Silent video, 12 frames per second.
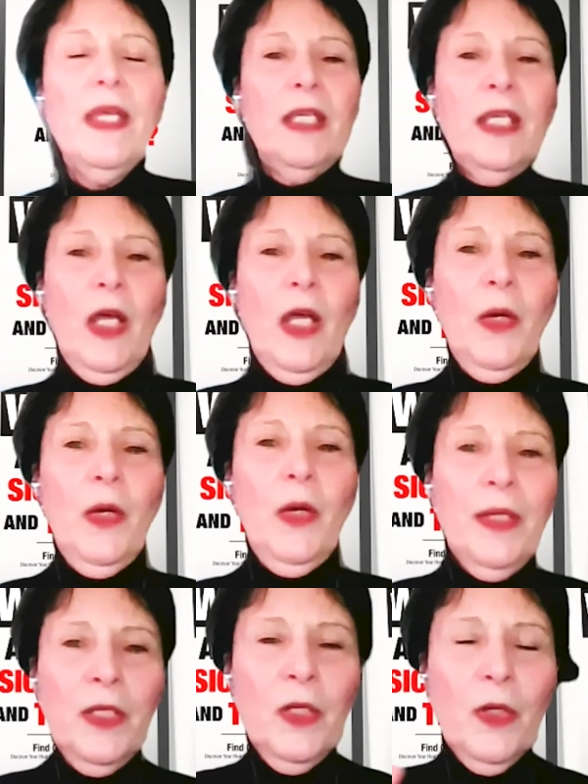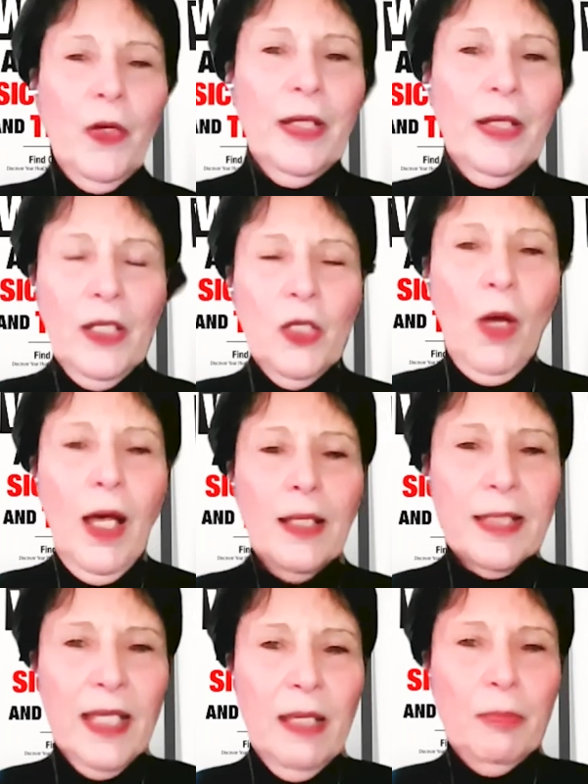you know, and you're going and you all
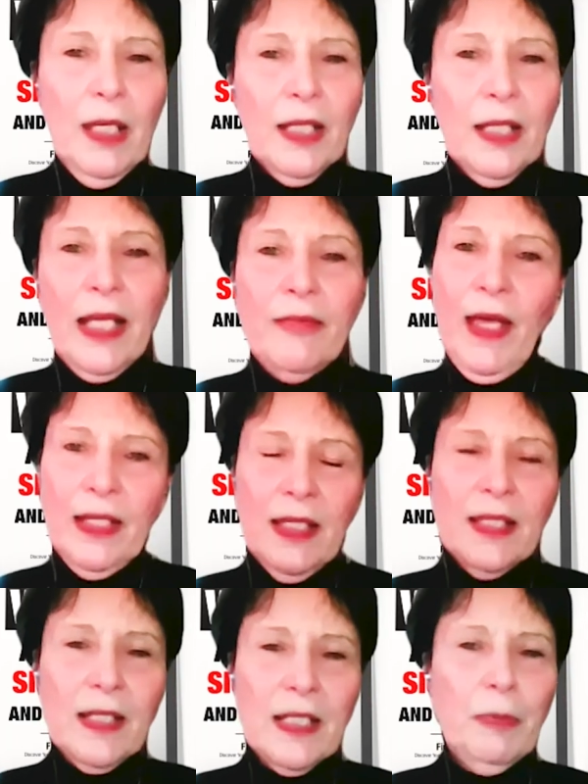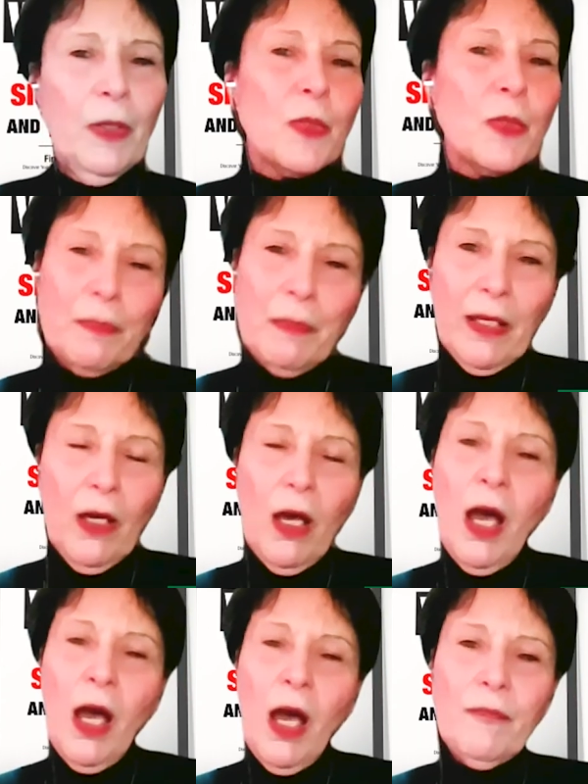see me, because I've had this experience when my
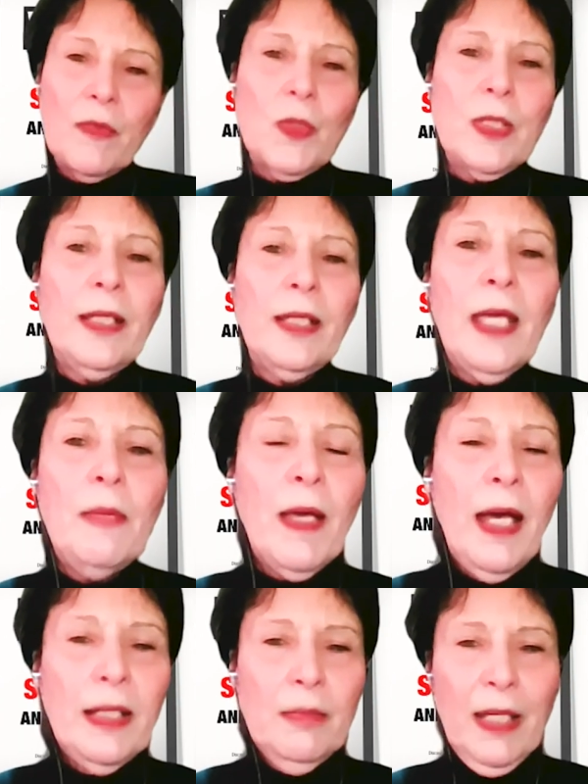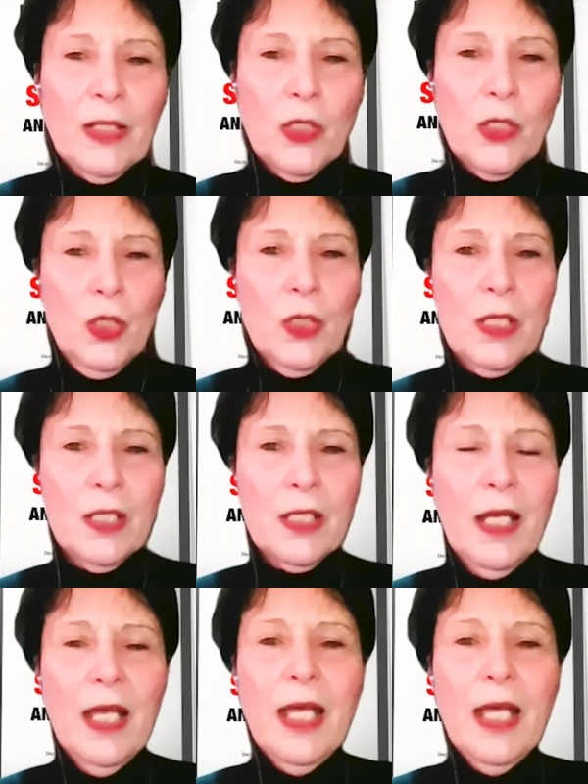office was on Cape Cod, Massachusetts.